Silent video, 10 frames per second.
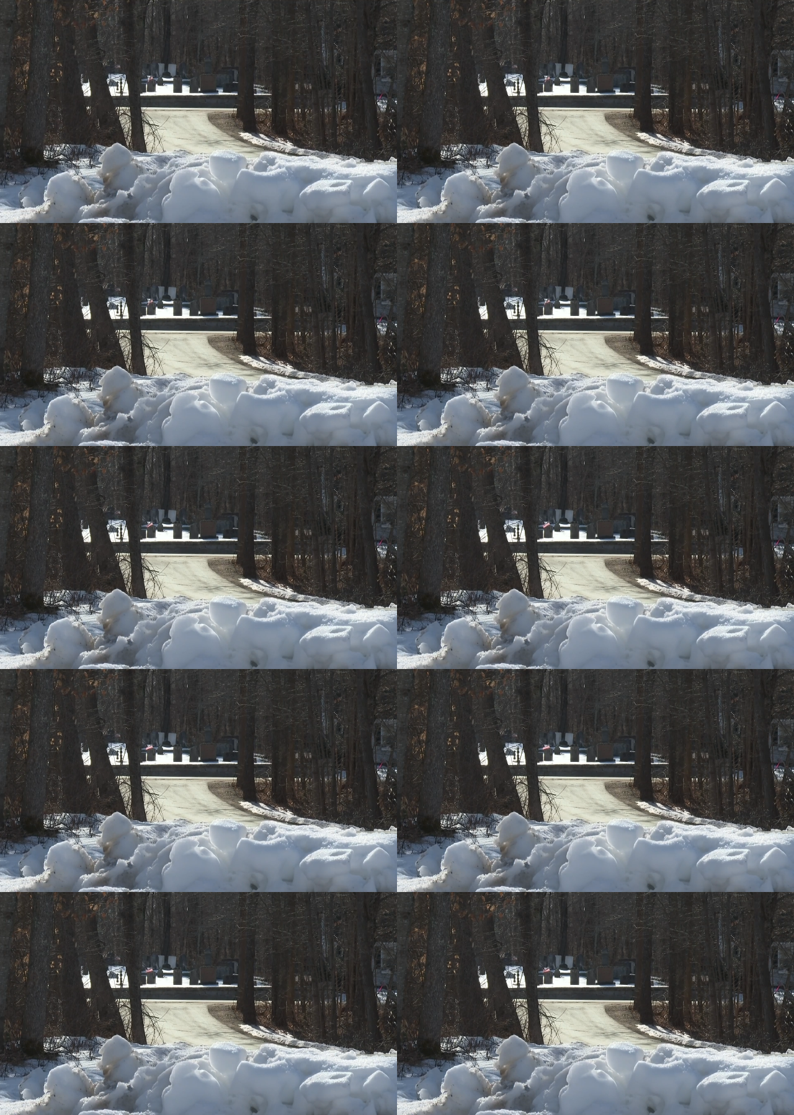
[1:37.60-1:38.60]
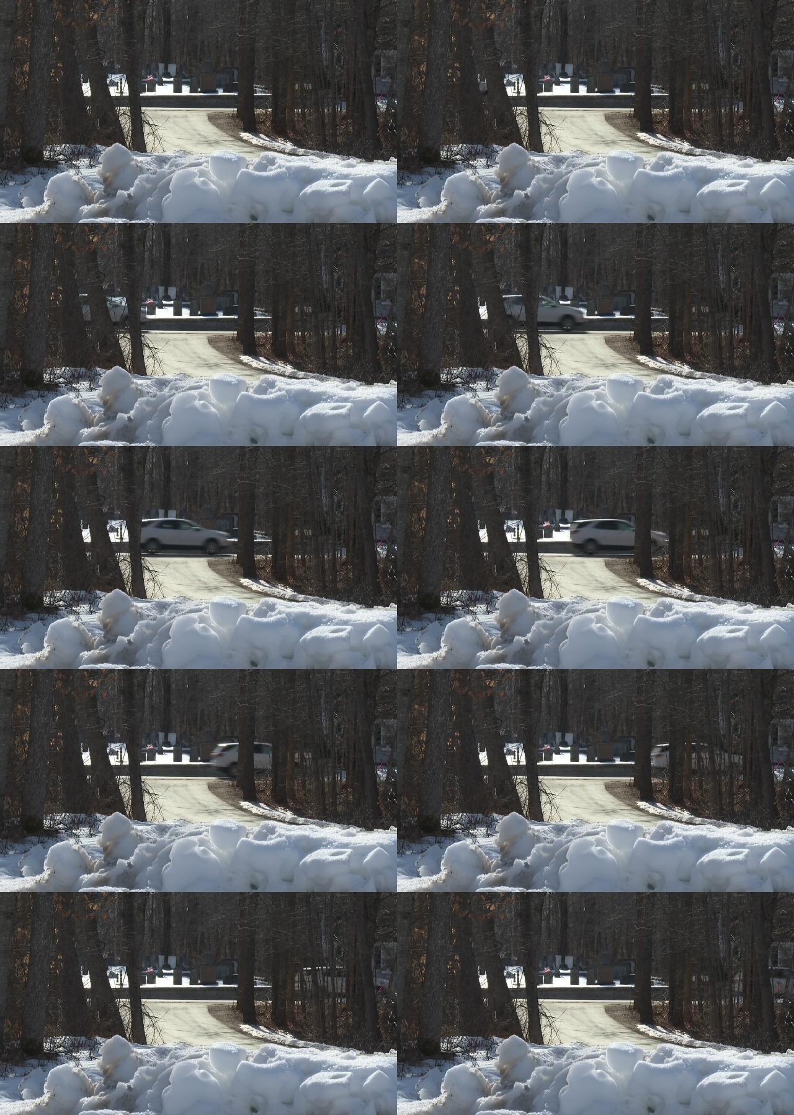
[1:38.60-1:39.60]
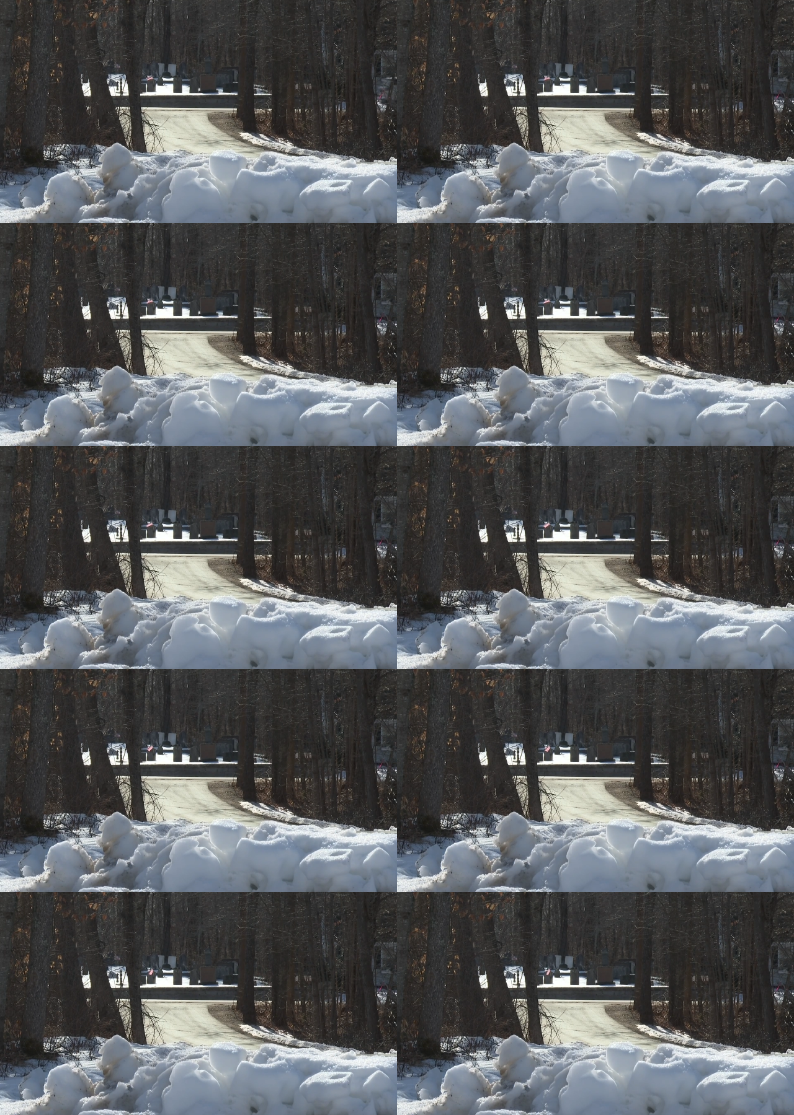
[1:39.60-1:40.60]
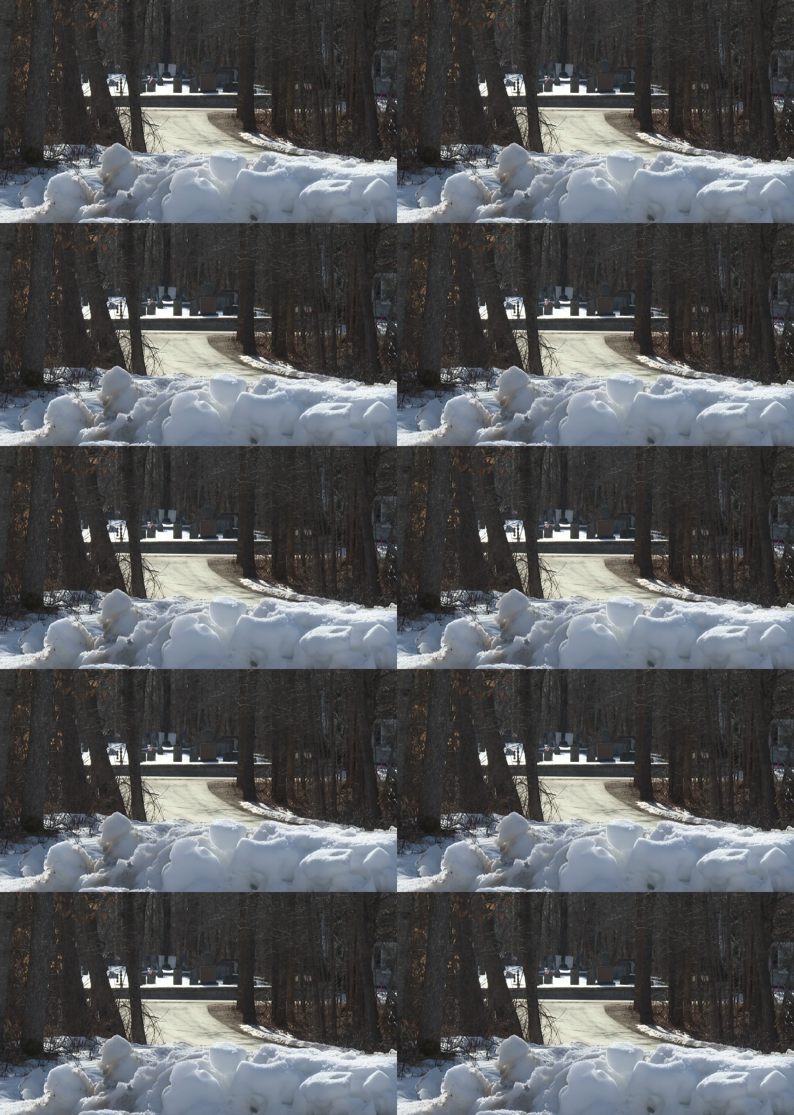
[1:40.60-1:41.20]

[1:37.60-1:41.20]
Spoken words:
[unreadable: no face in view]